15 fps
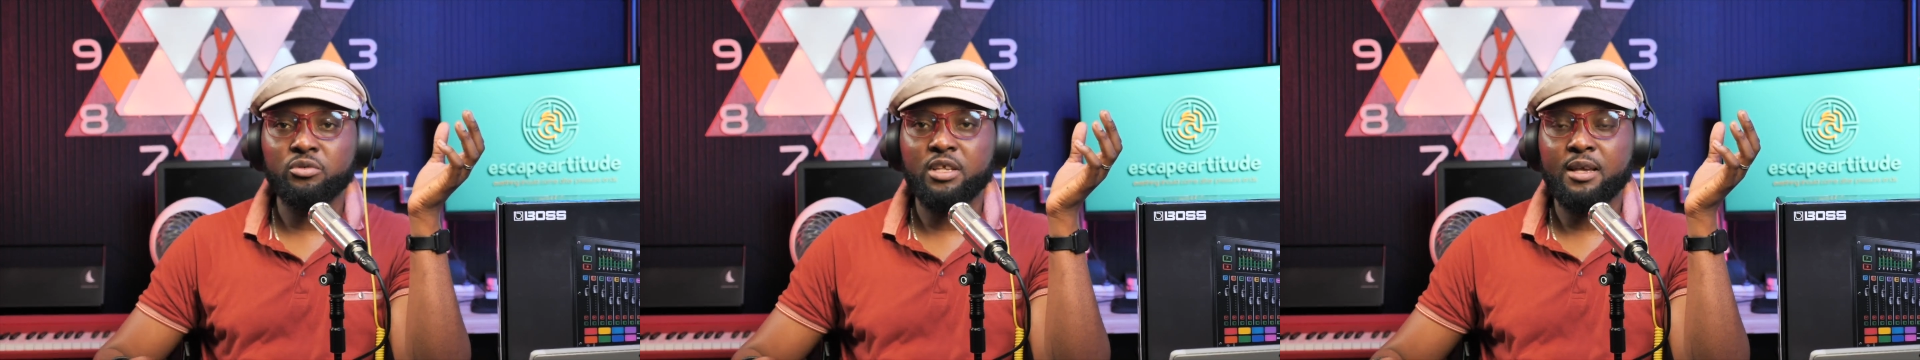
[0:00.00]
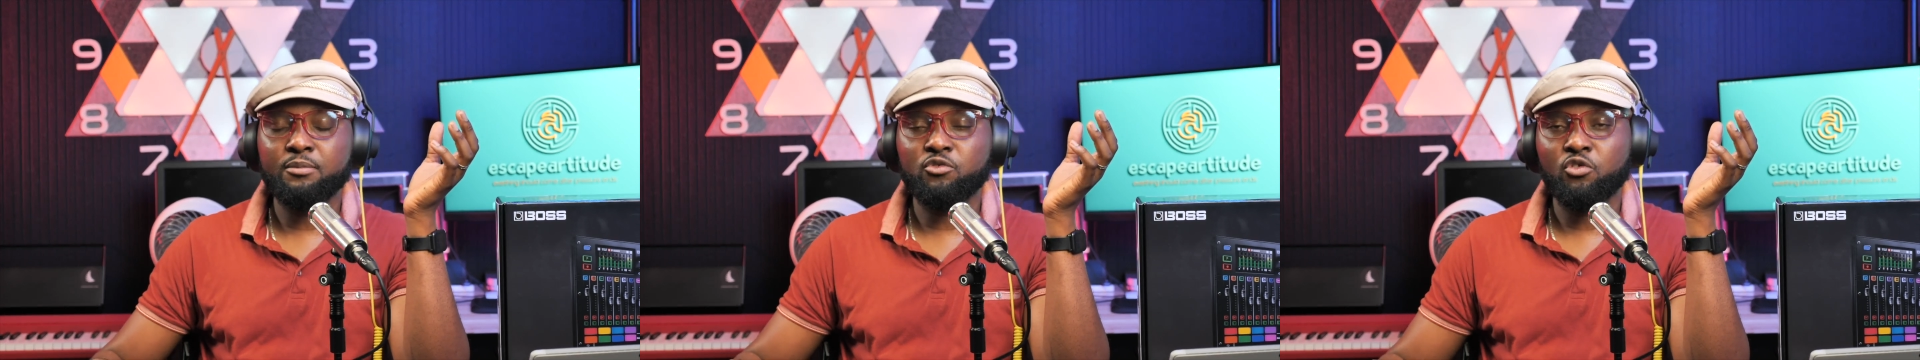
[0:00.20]

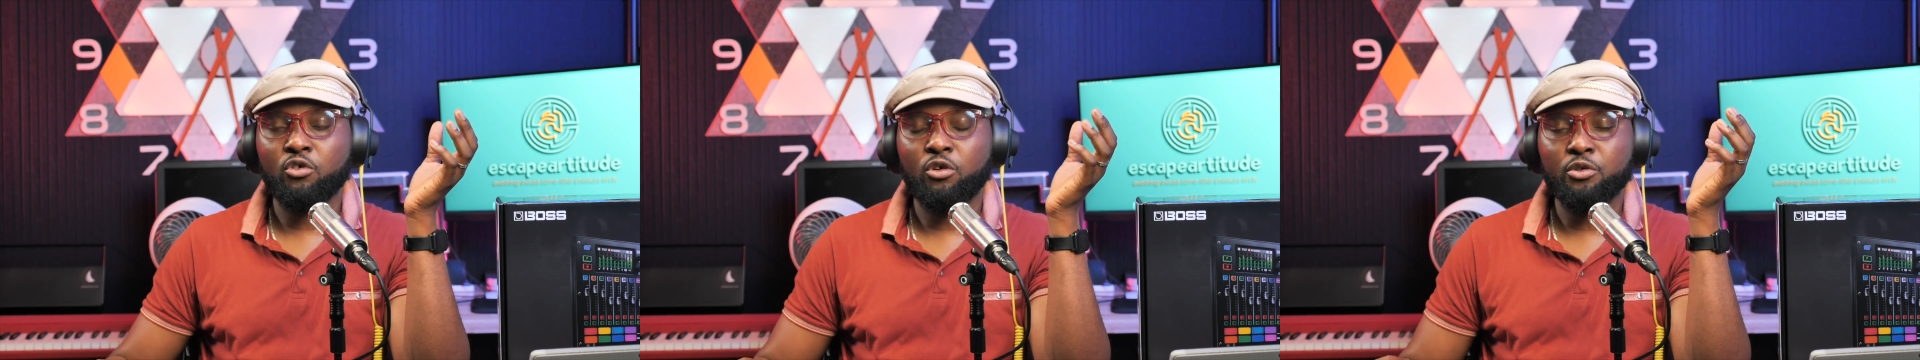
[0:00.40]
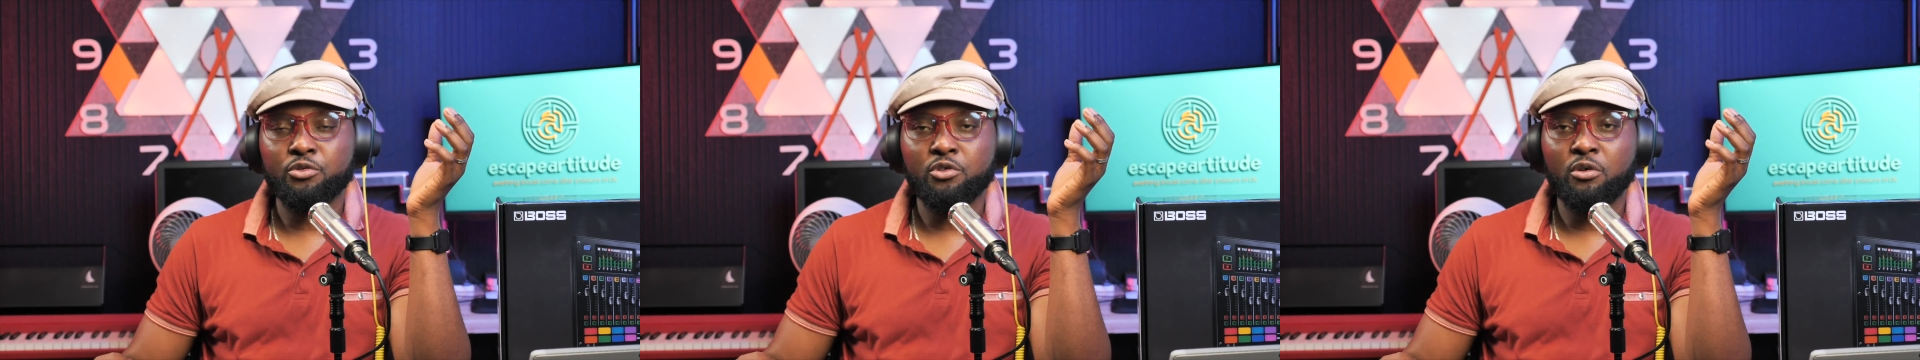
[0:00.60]
them to
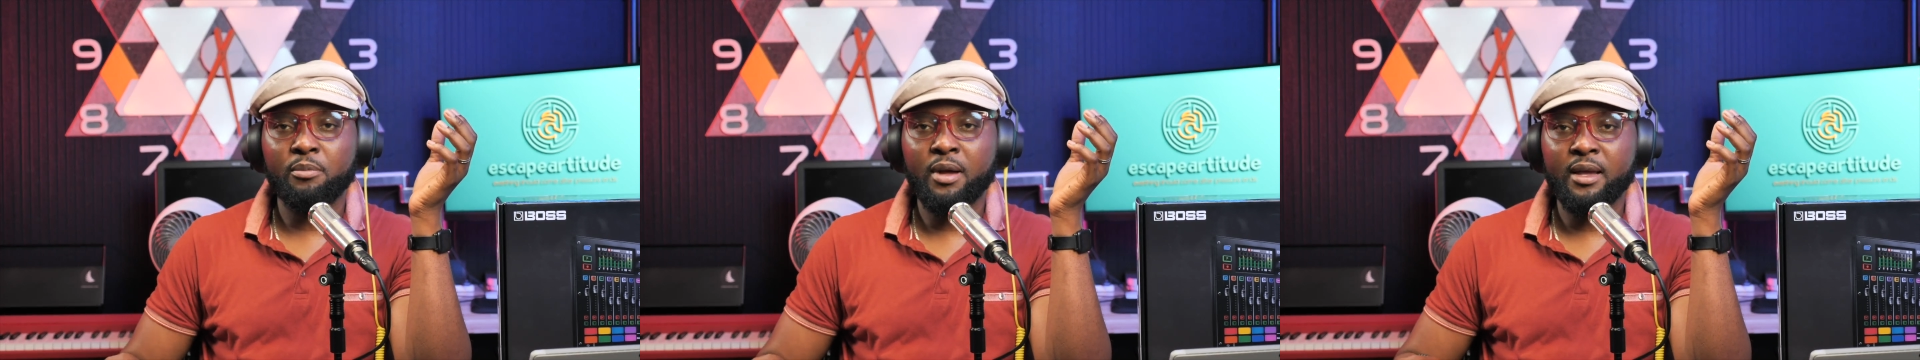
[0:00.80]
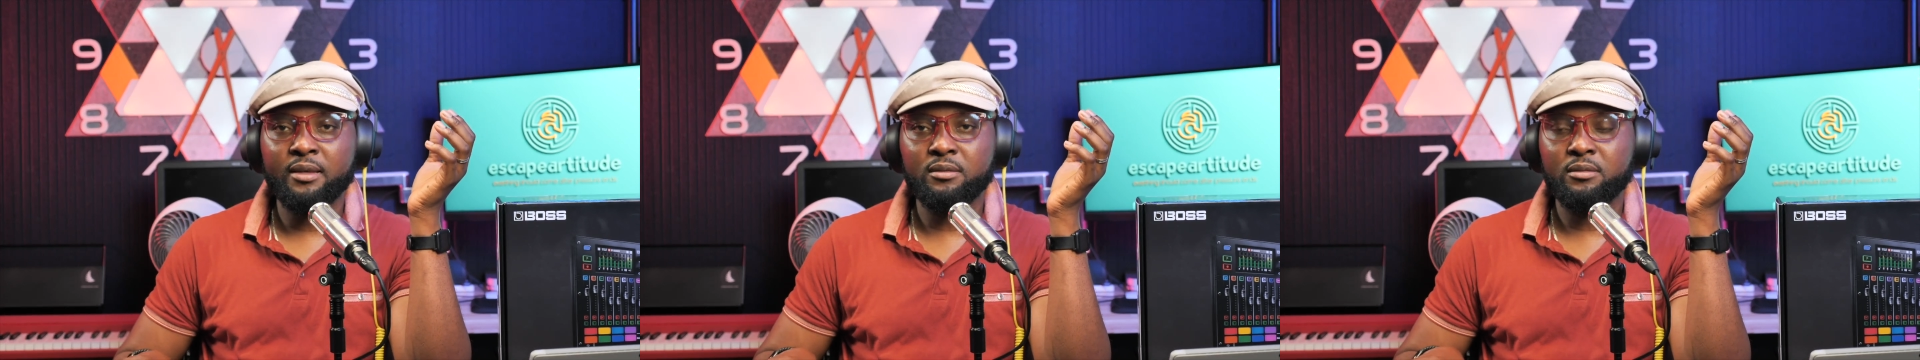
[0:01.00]

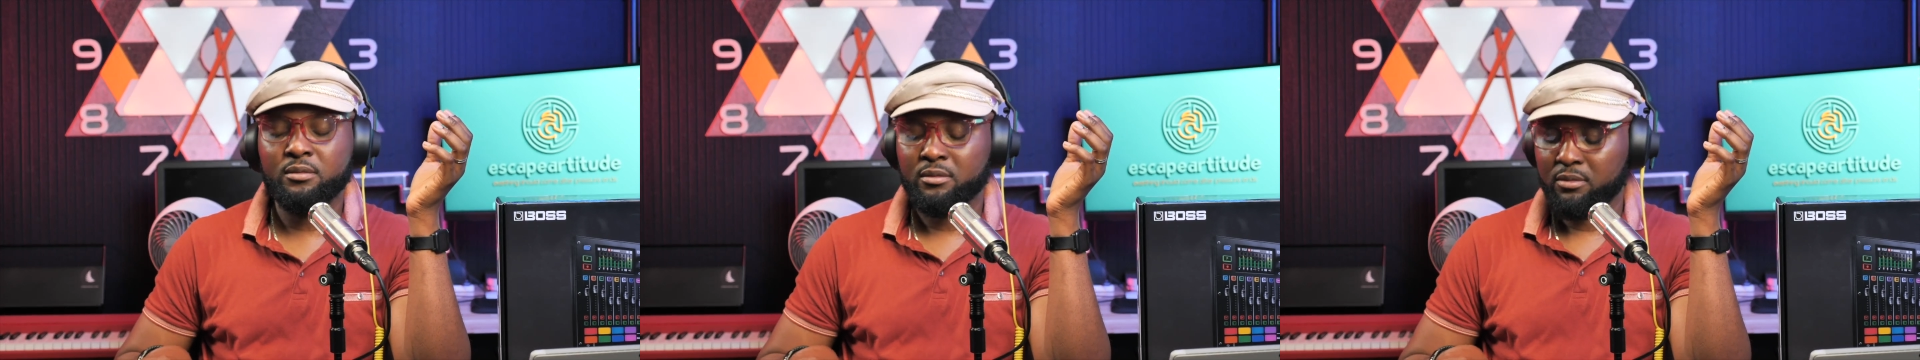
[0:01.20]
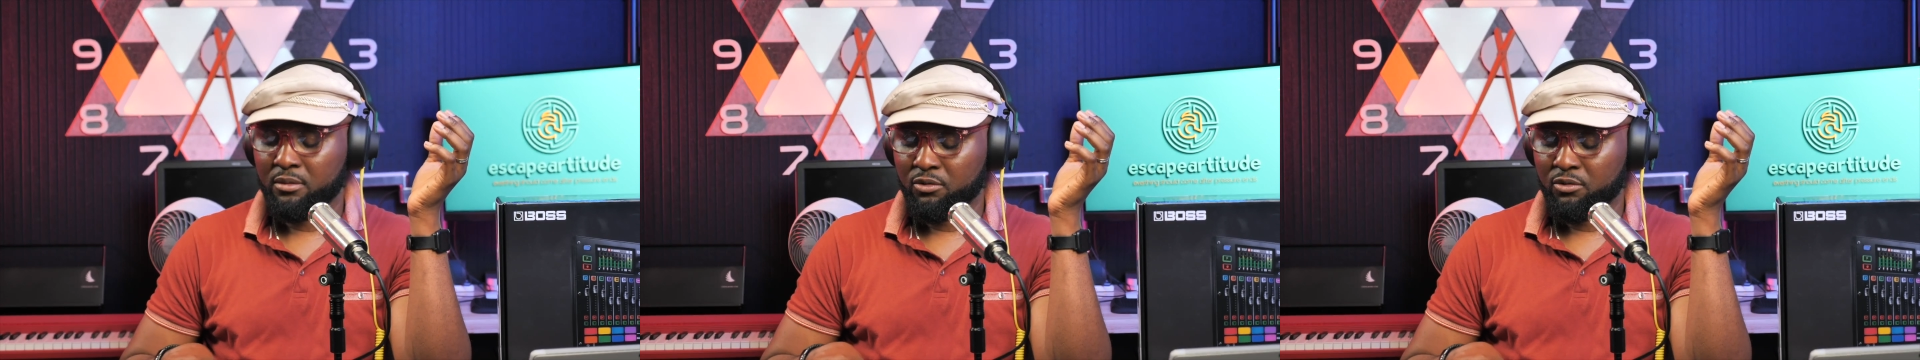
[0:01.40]
customize,